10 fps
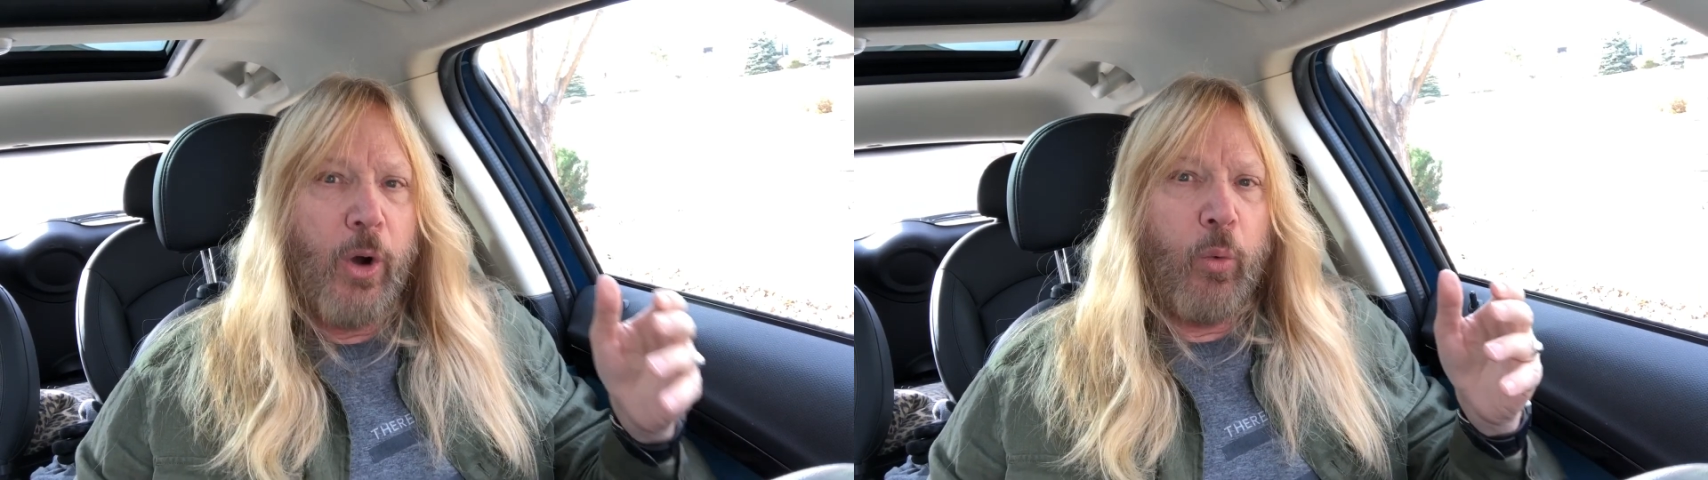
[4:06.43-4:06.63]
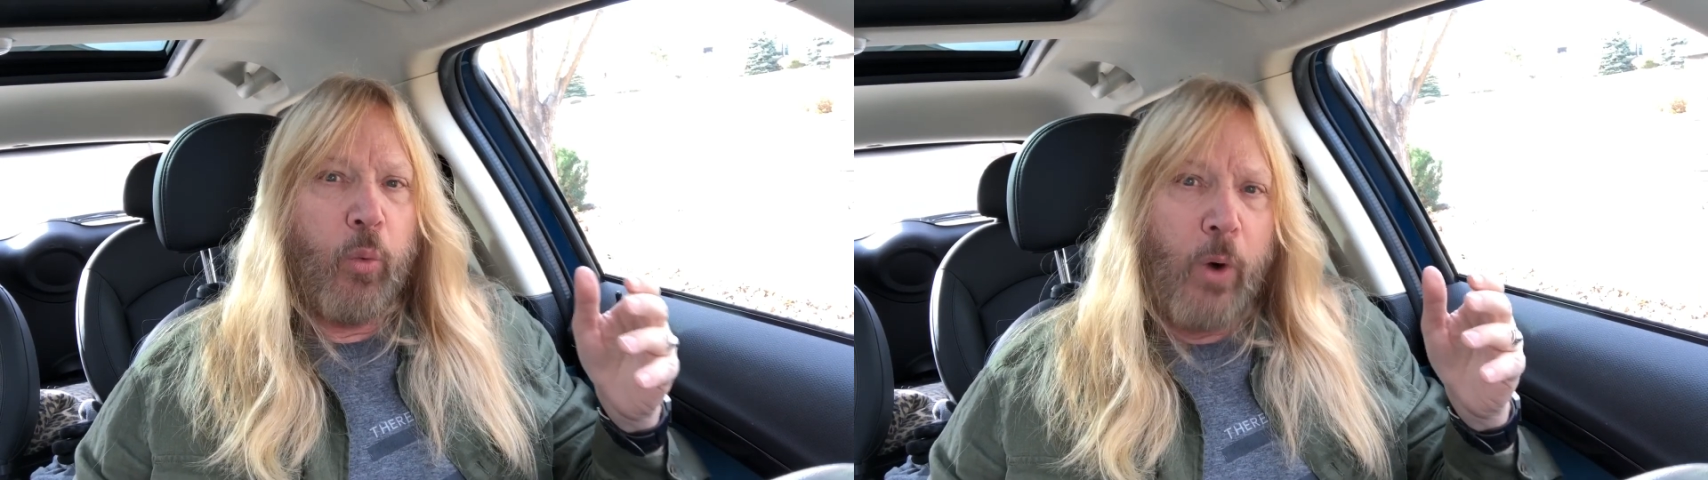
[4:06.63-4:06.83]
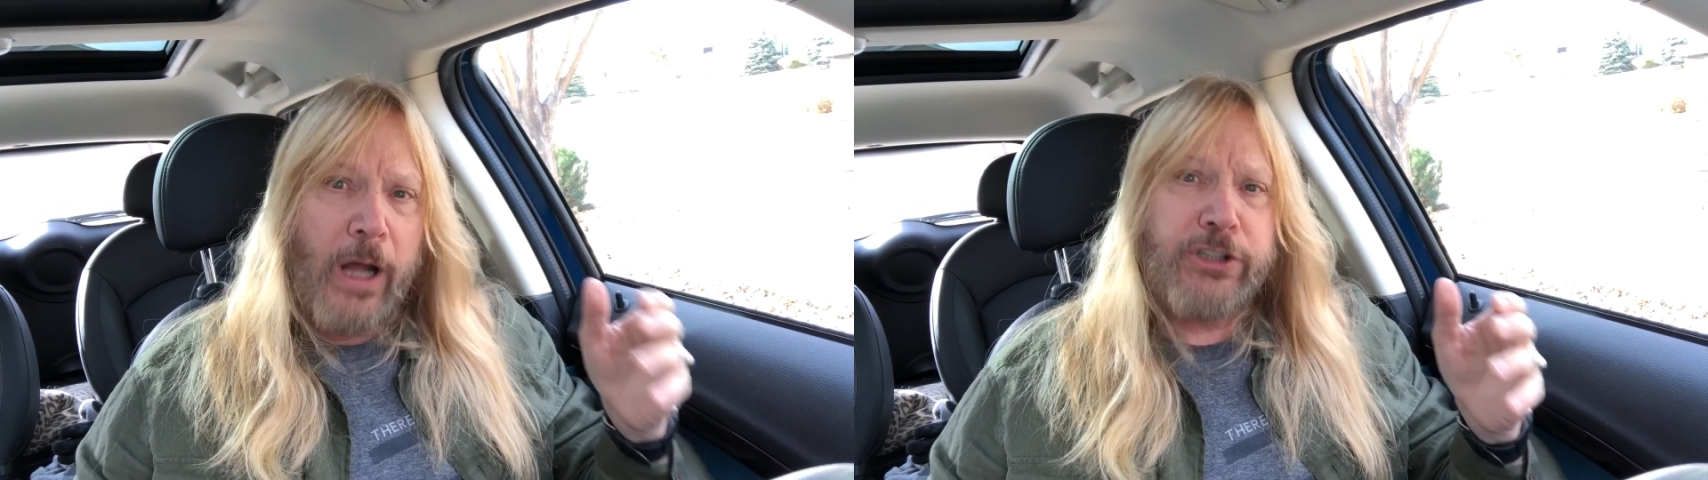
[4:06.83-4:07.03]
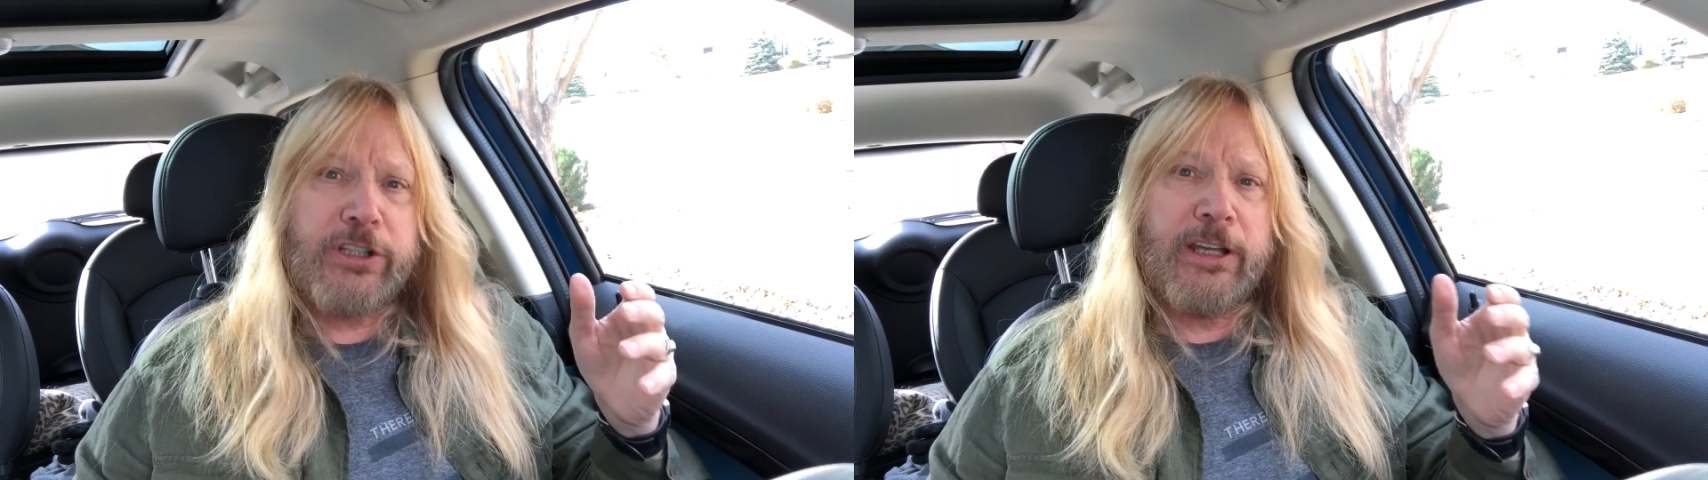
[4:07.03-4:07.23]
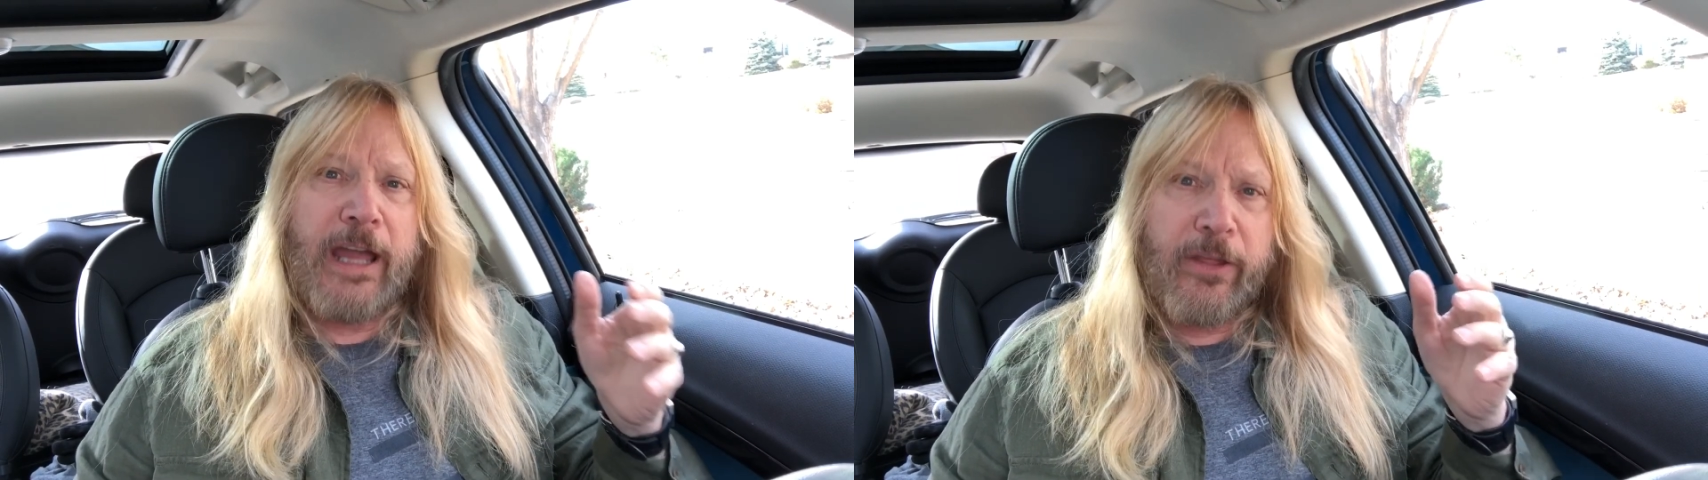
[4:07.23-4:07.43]

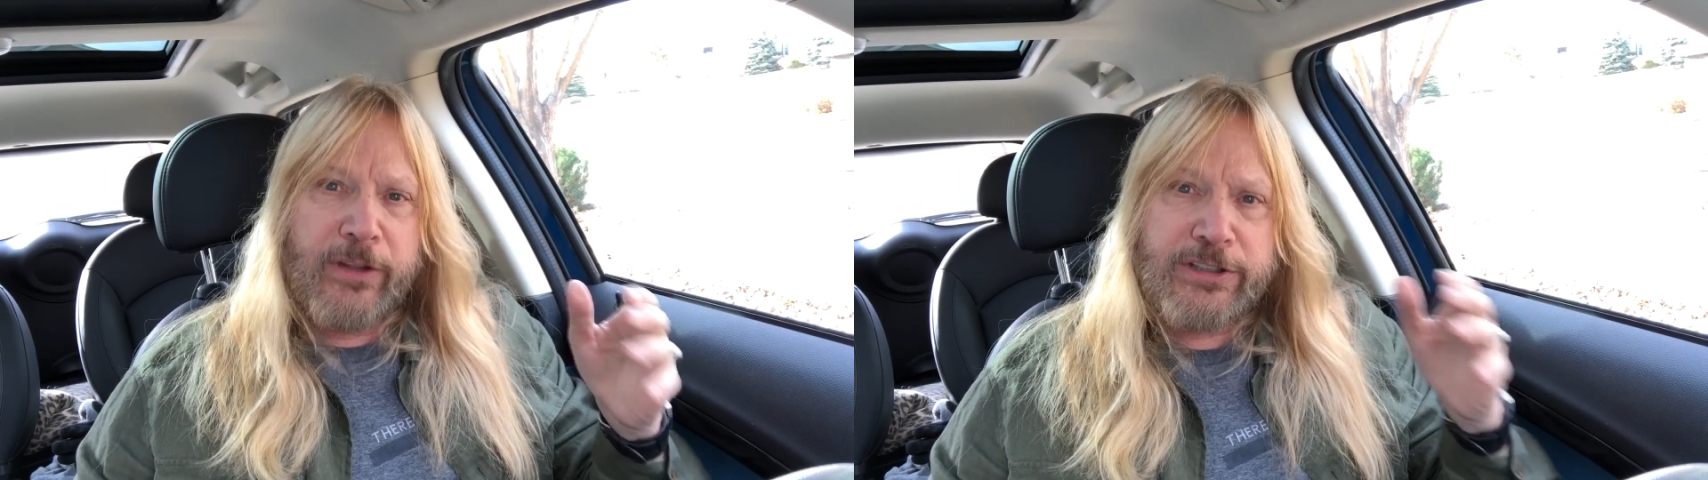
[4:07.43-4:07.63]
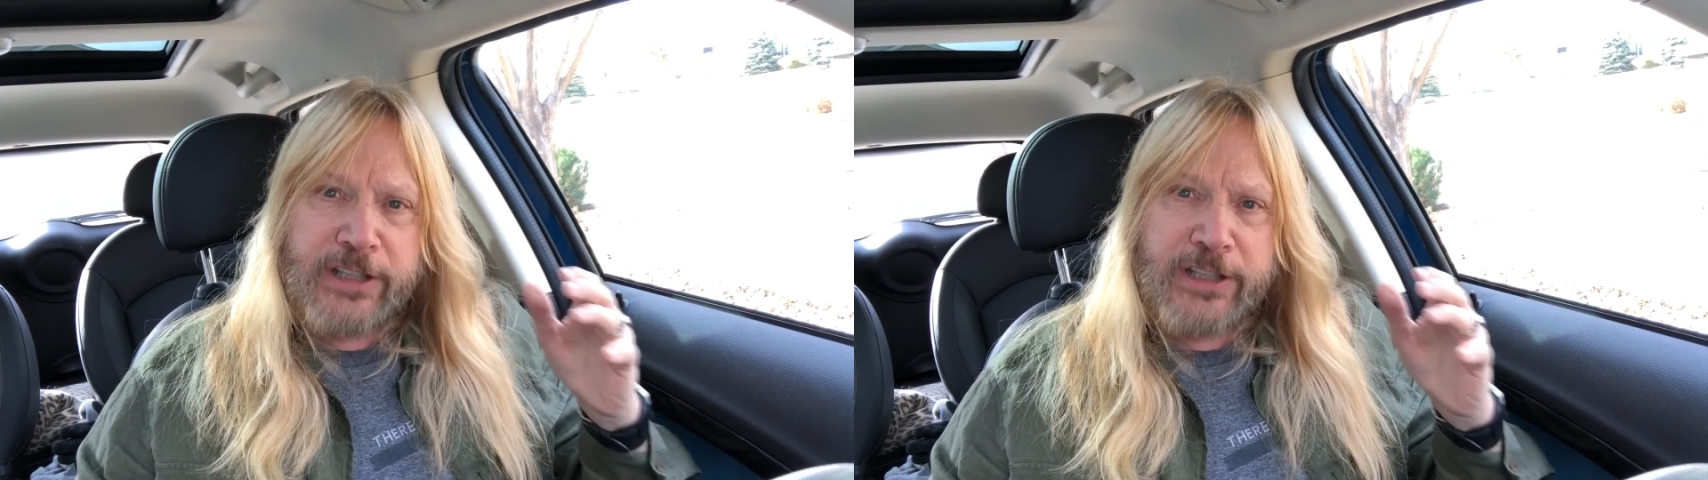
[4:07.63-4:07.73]
Watching how these